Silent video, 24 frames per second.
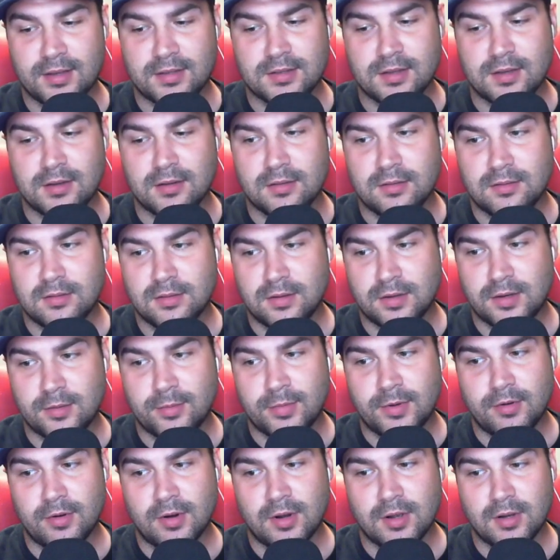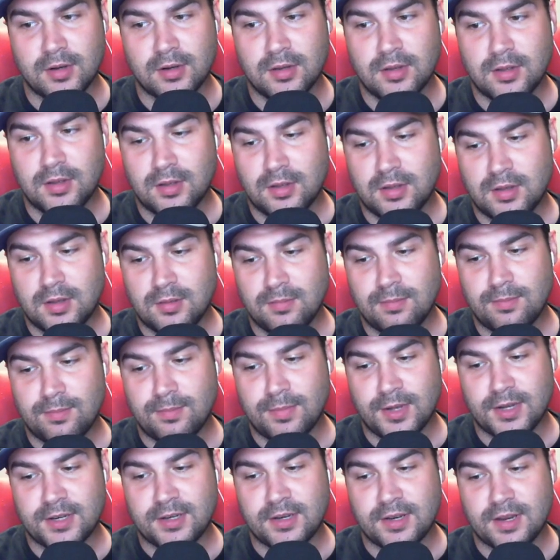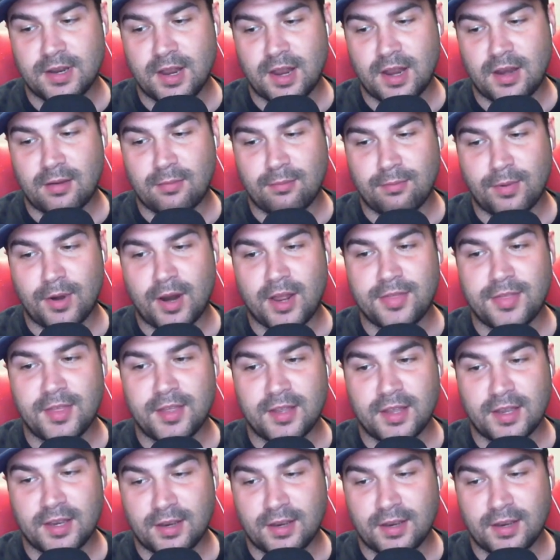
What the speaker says: so. I could be wrong. But I think like